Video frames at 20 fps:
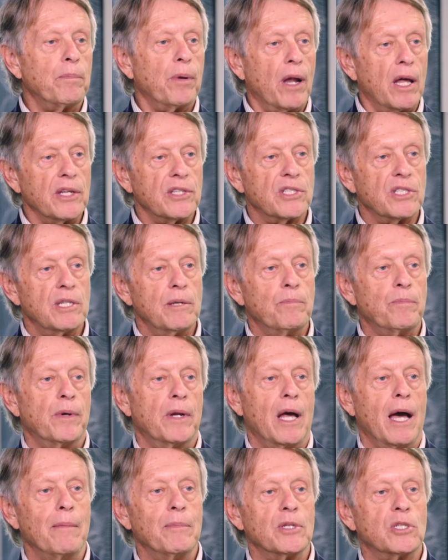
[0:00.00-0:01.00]
plus
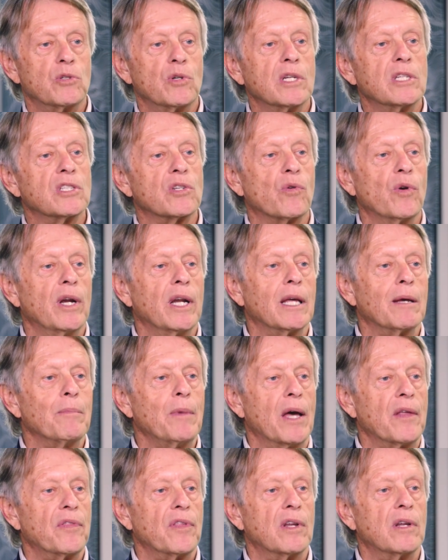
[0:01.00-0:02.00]
tympanometry screening
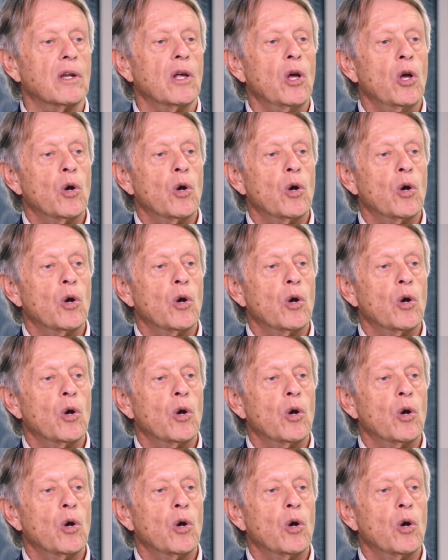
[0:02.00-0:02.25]
method